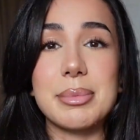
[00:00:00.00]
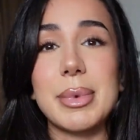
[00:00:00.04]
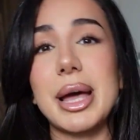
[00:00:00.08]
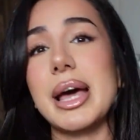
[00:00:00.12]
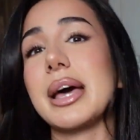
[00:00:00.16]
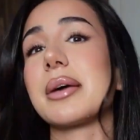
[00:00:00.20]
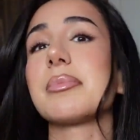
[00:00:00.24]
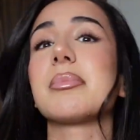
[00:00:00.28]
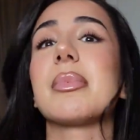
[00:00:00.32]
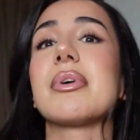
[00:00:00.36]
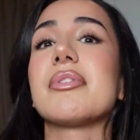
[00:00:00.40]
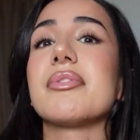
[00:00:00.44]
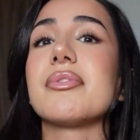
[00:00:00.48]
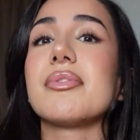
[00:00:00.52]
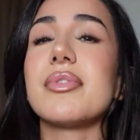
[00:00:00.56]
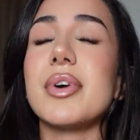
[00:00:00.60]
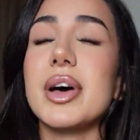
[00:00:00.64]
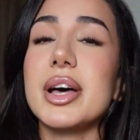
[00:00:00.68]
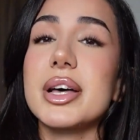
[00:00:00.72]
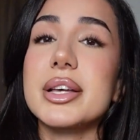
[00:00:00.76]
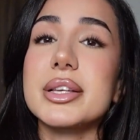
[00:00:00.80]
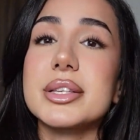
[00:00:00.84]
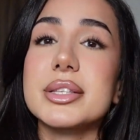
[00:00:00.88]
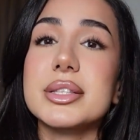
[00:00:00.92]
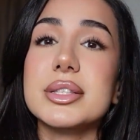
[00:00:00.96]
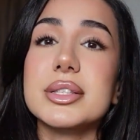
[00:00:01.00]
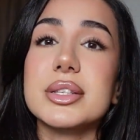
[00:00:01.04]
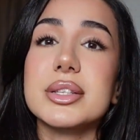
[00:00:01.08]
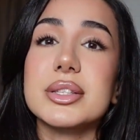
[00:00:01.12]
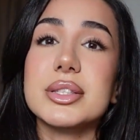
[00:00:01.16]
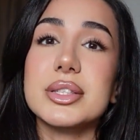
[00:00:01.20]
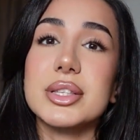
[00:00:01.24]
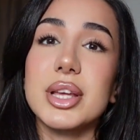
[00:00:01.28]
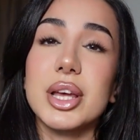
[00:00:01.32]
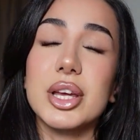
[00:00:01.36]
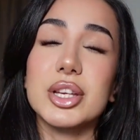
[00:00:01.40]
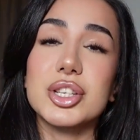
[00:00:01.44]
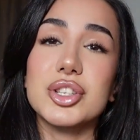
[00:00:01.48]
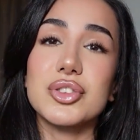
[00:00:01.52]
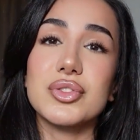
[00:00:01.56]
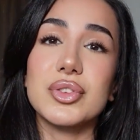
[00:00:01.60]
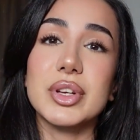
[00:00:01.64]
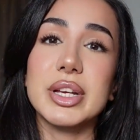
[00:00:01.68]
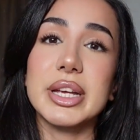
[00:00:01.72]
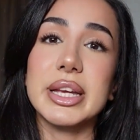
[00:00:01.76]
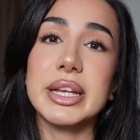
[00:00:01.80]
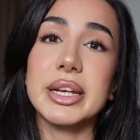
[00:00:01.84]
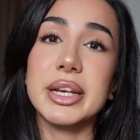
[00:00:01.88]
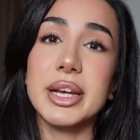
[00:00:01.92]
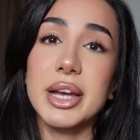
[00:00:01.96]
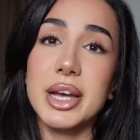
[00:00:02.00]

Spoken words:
I had my first surgery in